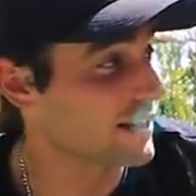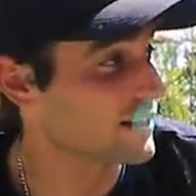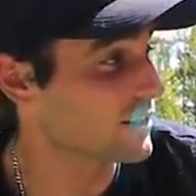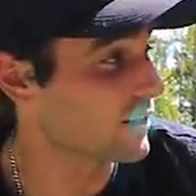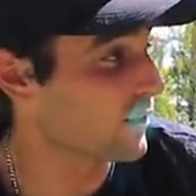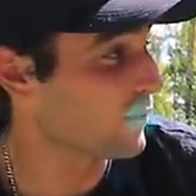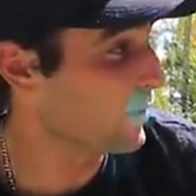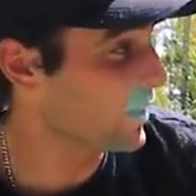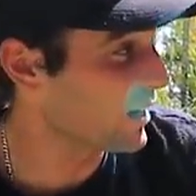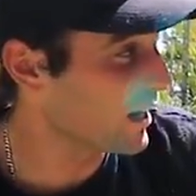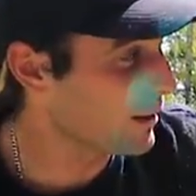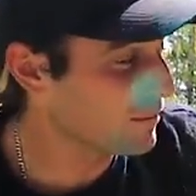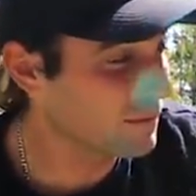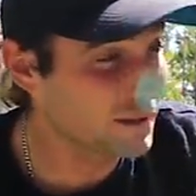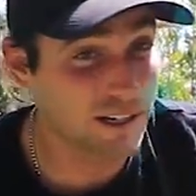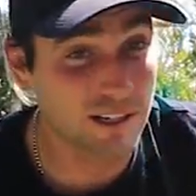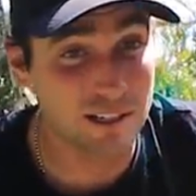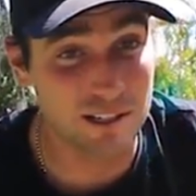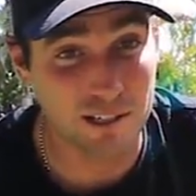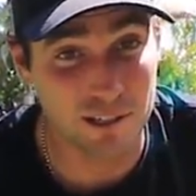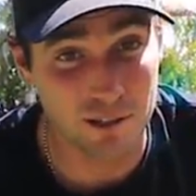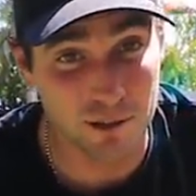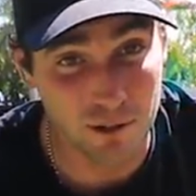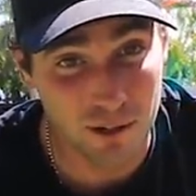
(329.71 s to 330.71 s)
So what I'm
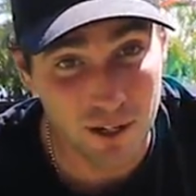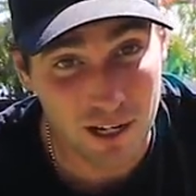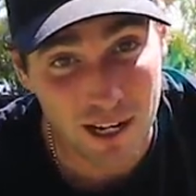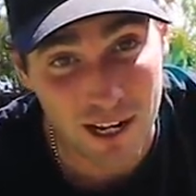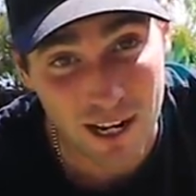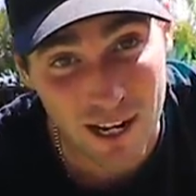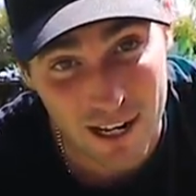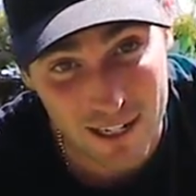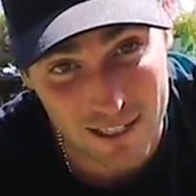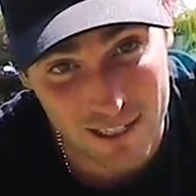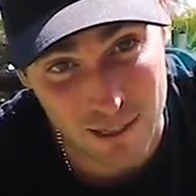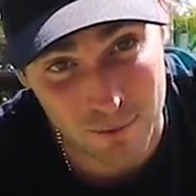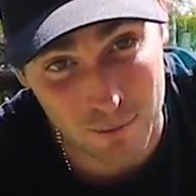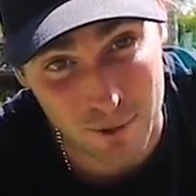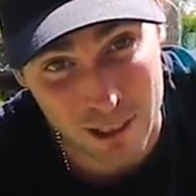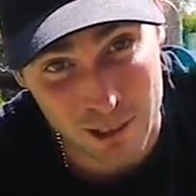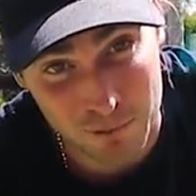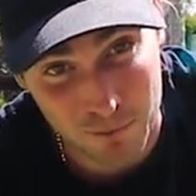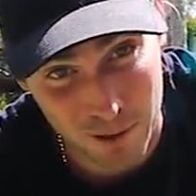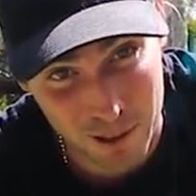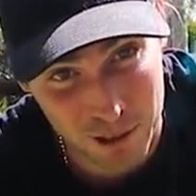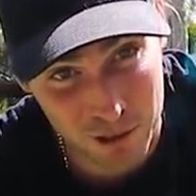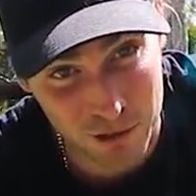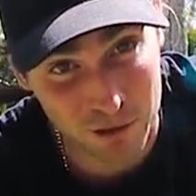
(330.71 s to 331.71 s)
gonna do is get my
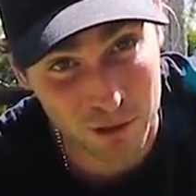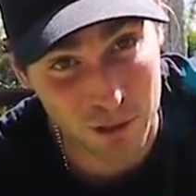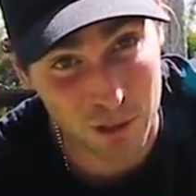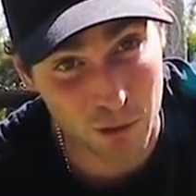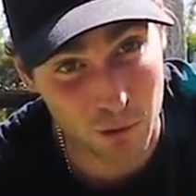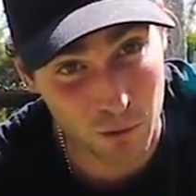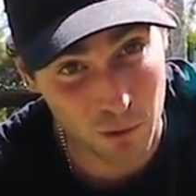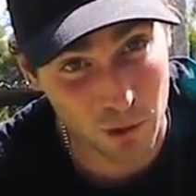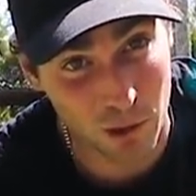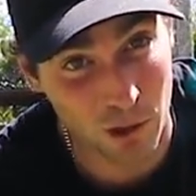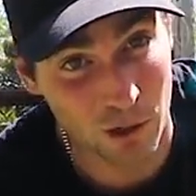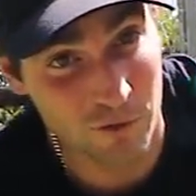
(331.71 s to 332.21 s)
special tool